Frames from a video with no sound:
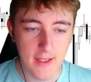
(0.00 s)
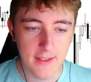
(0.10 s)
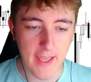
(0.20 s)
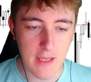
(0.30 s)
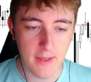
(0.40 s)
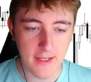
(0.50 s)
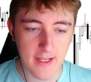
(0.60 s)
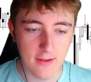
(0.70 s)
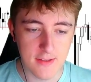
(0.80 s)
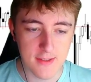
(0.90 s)
came back
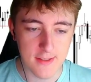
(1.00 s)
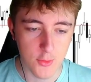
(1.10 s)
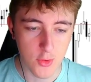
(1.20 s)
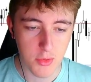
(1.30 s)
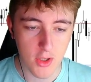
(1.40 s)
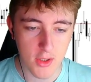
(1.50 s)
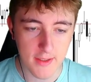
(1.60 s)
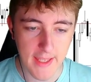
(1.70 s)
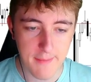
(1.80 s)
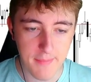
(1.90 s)
down into this order block,
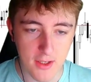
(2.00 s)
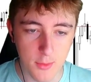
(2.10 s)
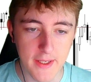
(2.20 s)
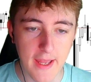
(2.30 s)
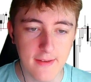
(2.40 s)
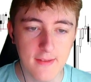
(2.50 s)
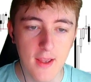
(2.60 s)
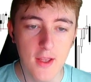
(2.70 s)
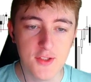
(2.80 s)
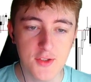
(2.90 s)
came back up again,
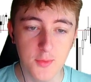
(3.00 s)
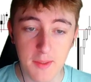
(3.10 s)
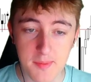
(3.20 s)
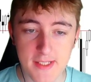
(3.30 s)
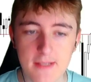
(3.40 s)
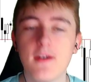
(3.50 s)
sweeped it.